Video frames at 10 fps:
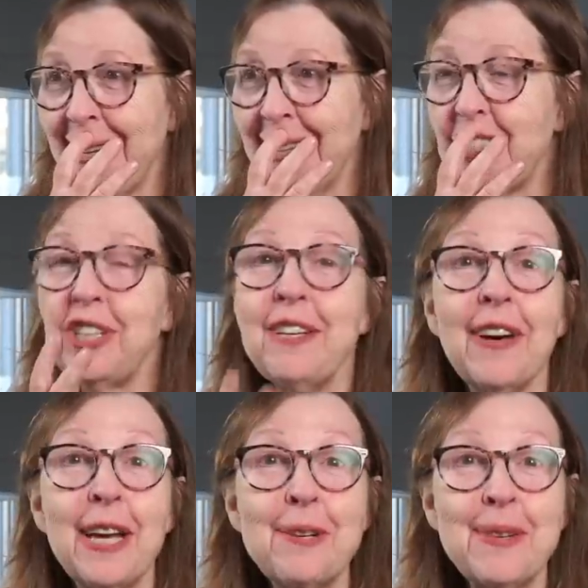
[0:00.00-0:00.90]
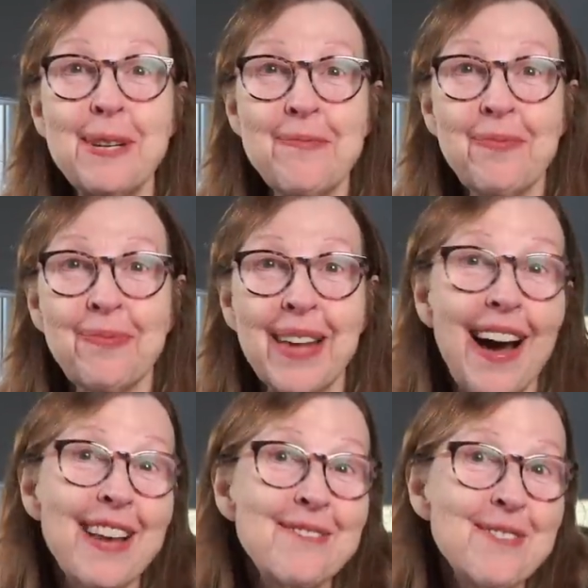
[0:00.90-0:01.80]
The G vitamin.
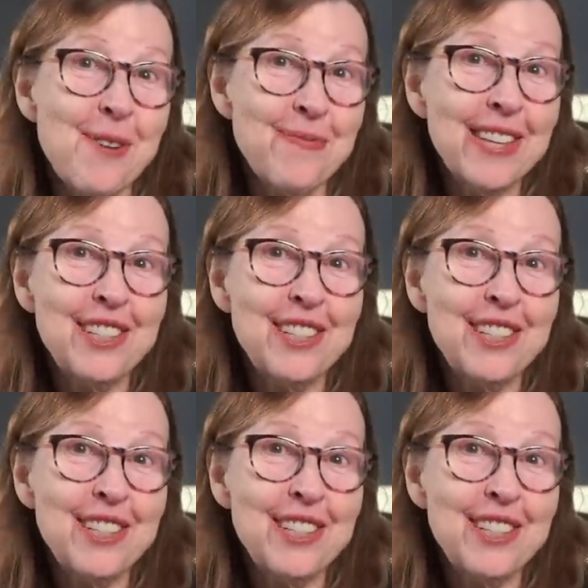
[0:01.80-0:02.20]
I don't know